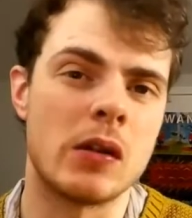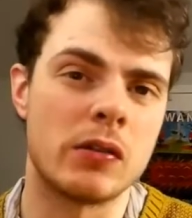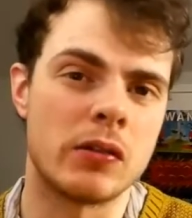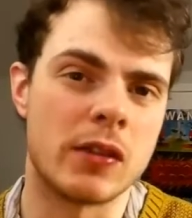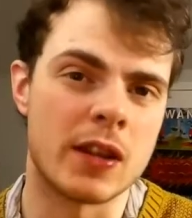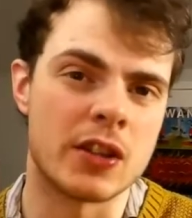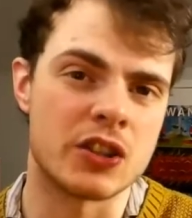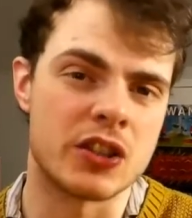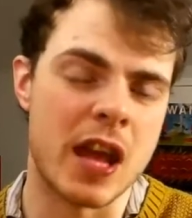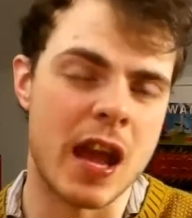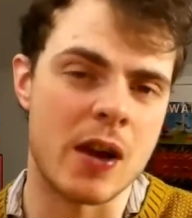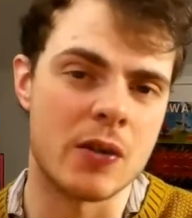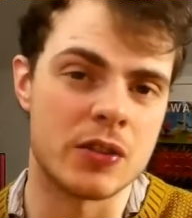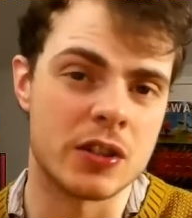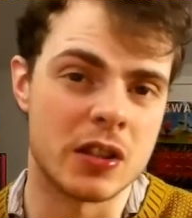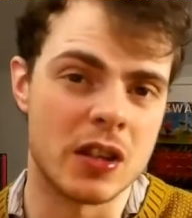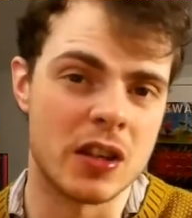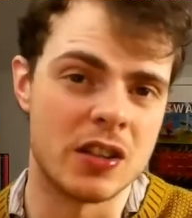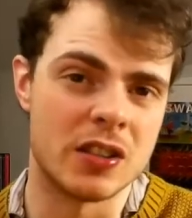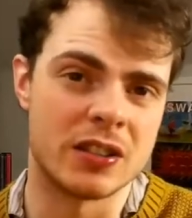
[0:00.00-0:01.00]
fleshed out
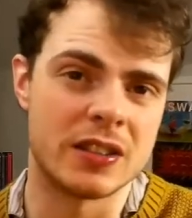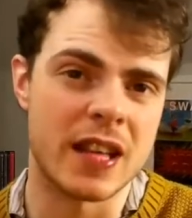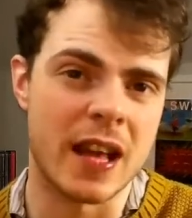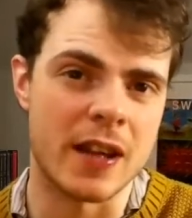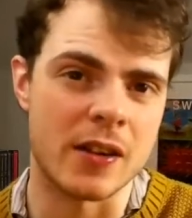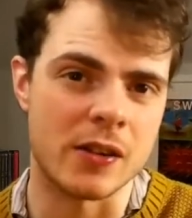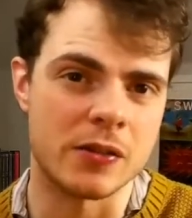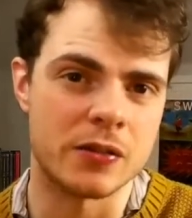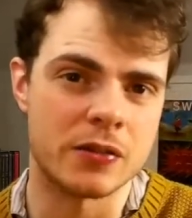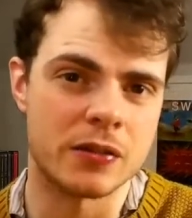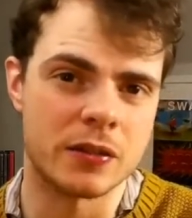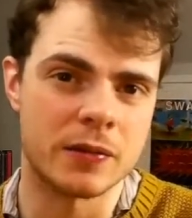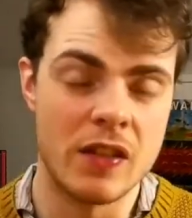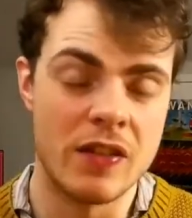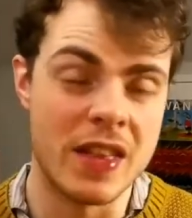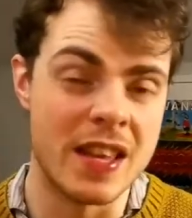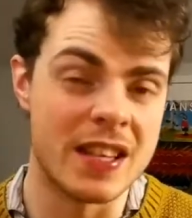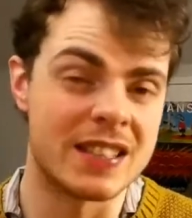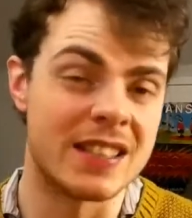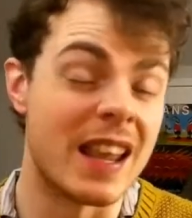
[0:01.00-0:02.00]
herself.
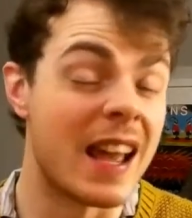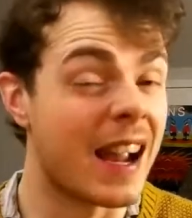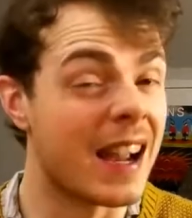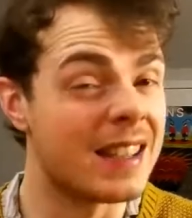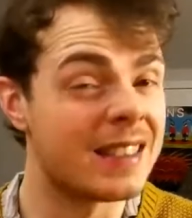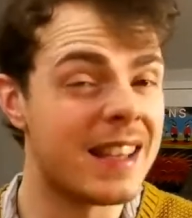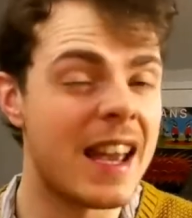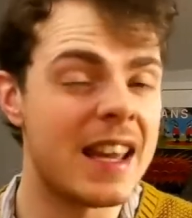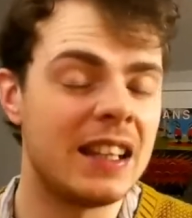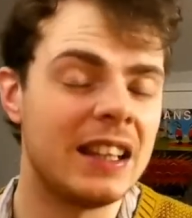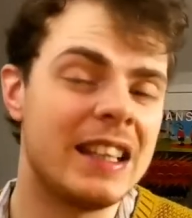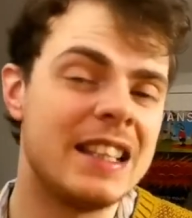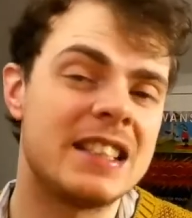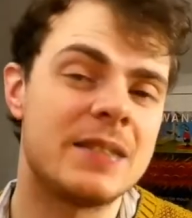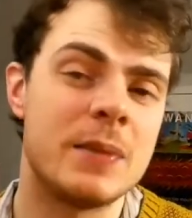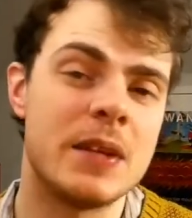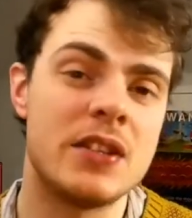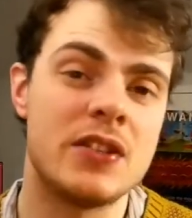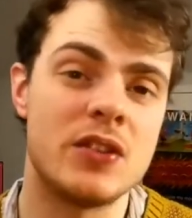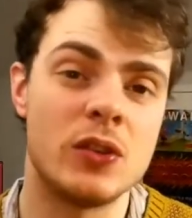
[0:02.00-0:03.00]
This, like I said, leads
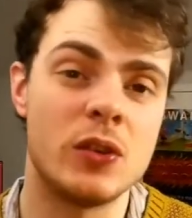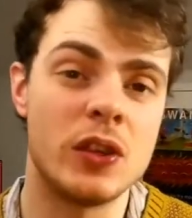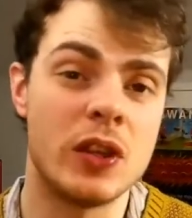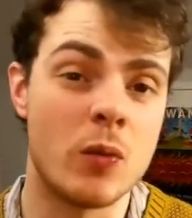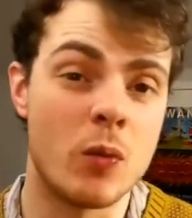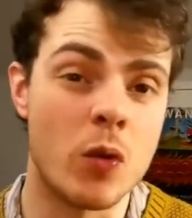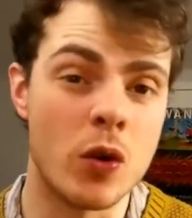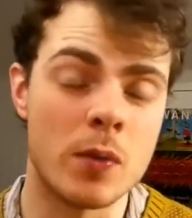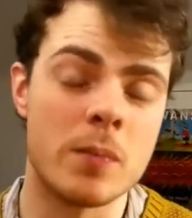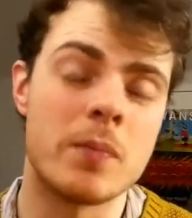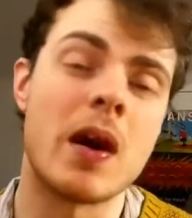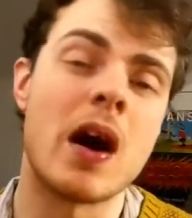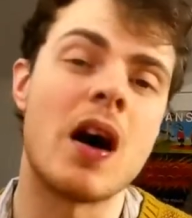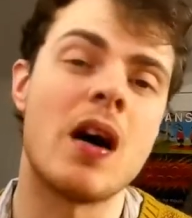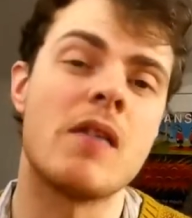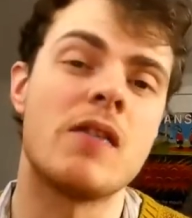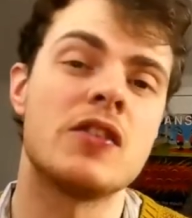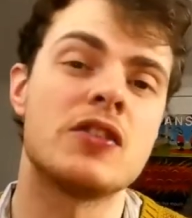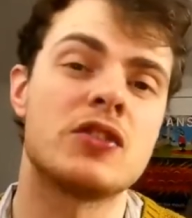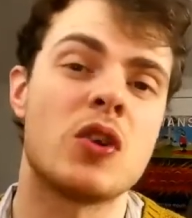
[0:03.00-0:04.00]
me to the one part
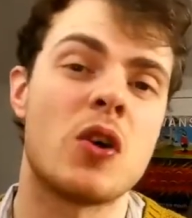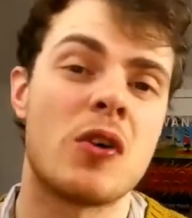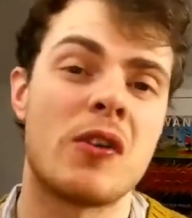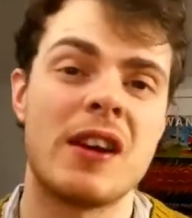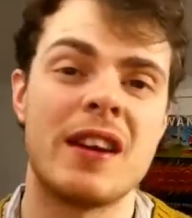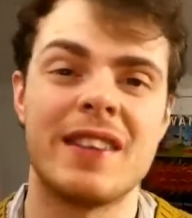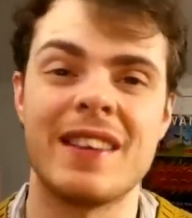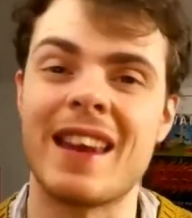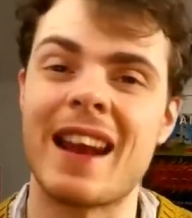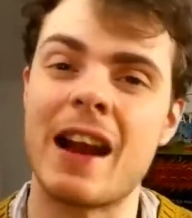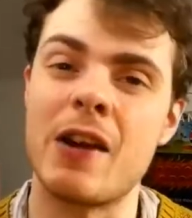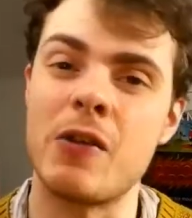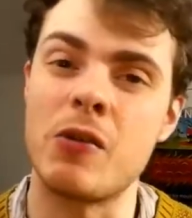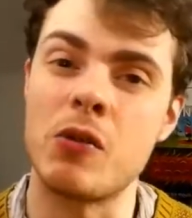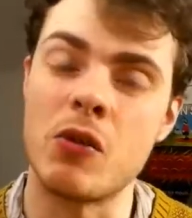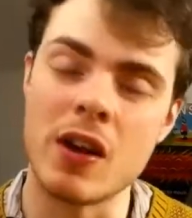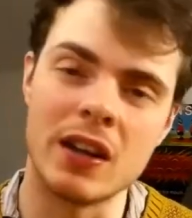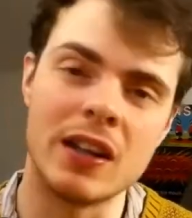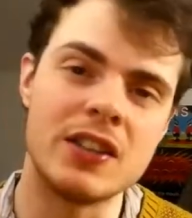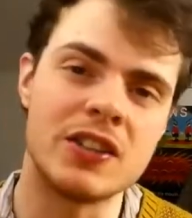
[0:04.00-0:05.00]
of the story that I
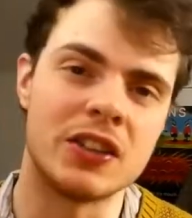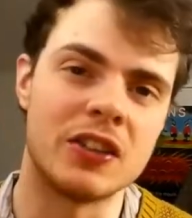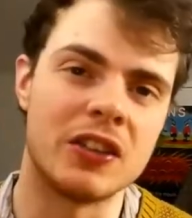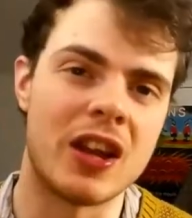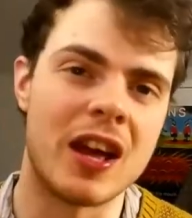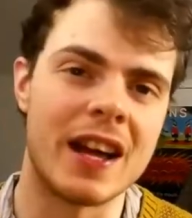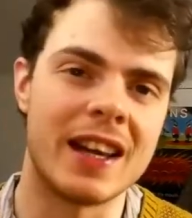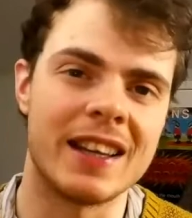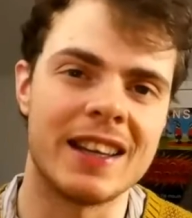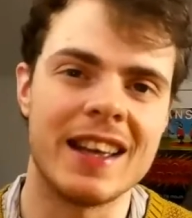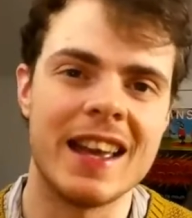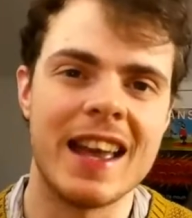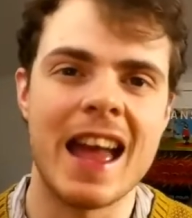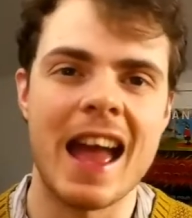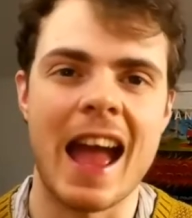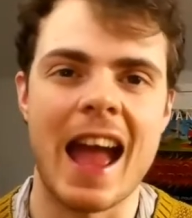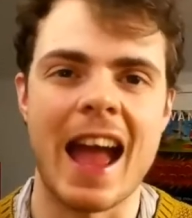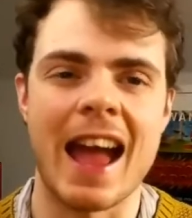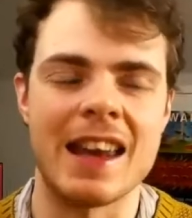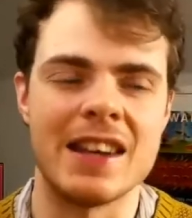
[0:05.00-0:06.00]
really don't like,
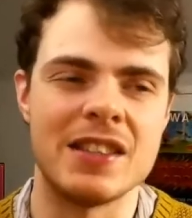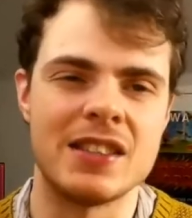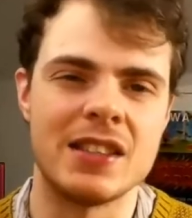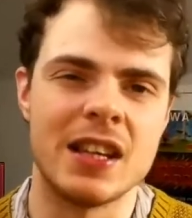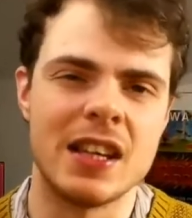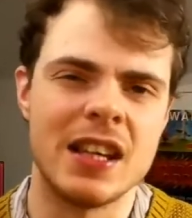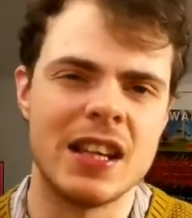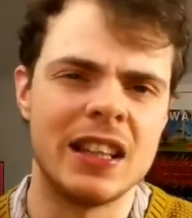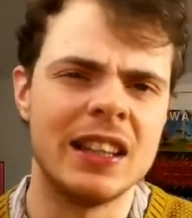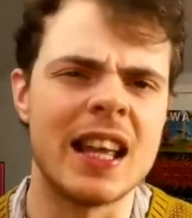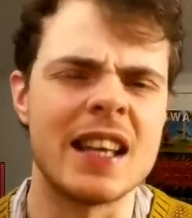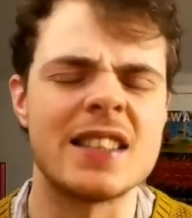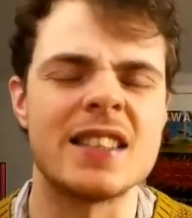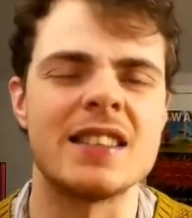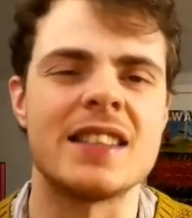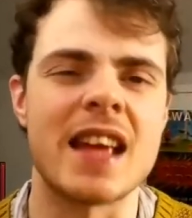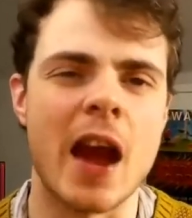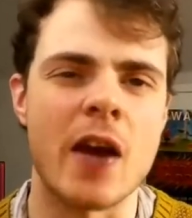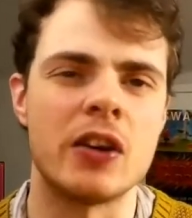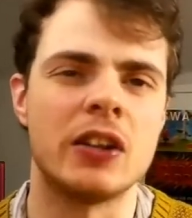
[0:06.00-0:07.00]
and lets it
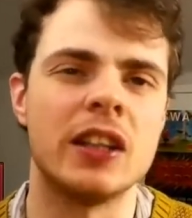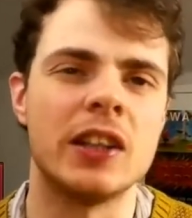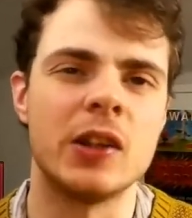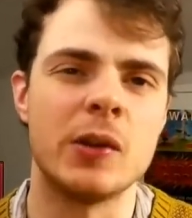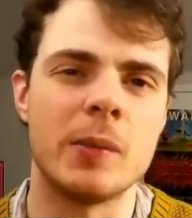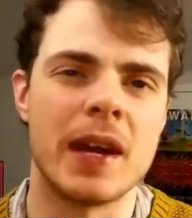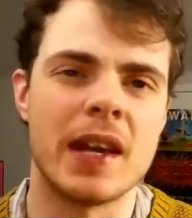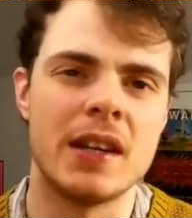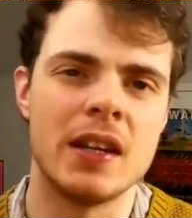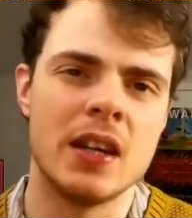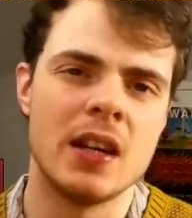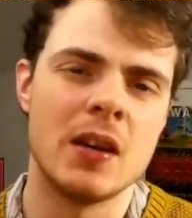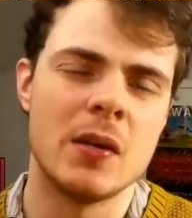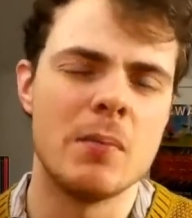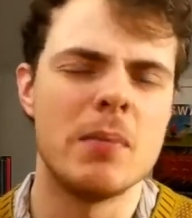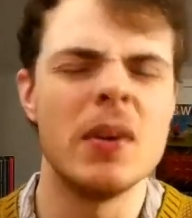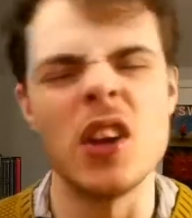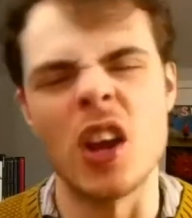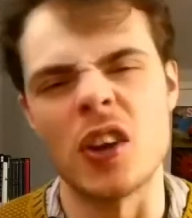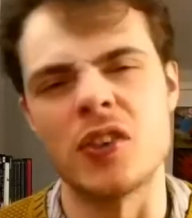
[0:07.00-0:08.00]
down a little bit,
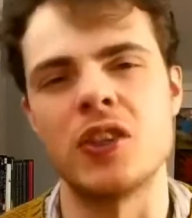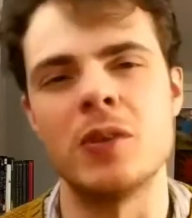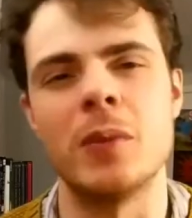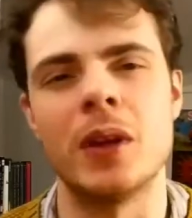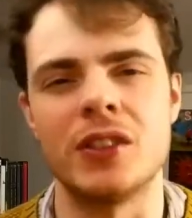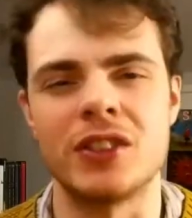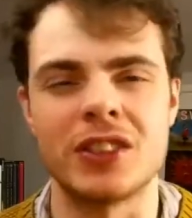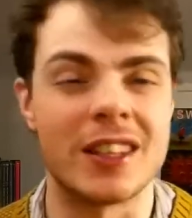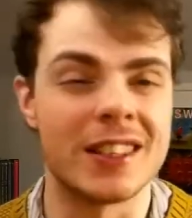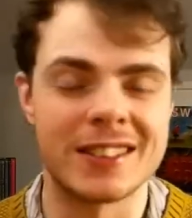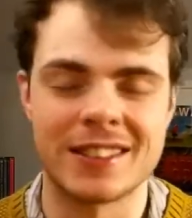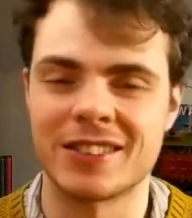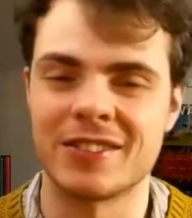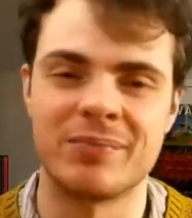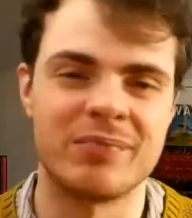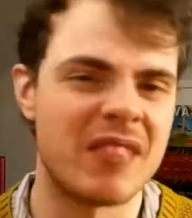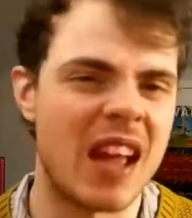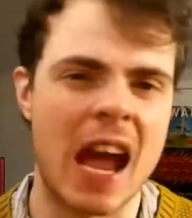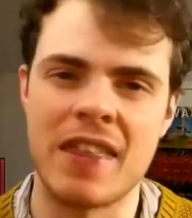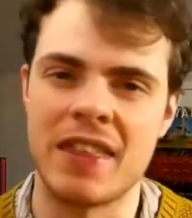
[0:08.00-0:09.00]
but not too much because
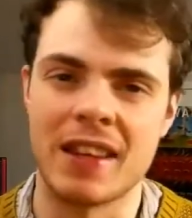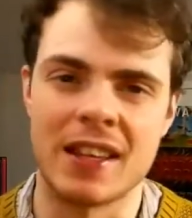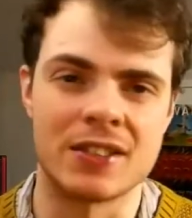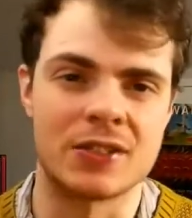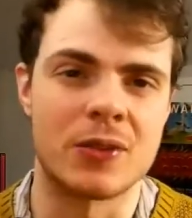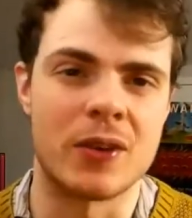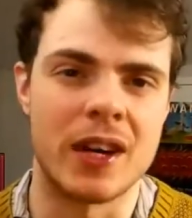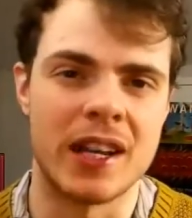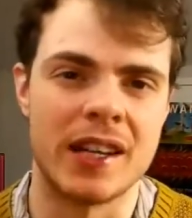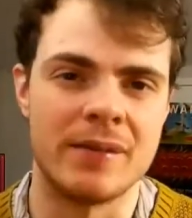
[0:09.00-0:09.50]
I think it's great.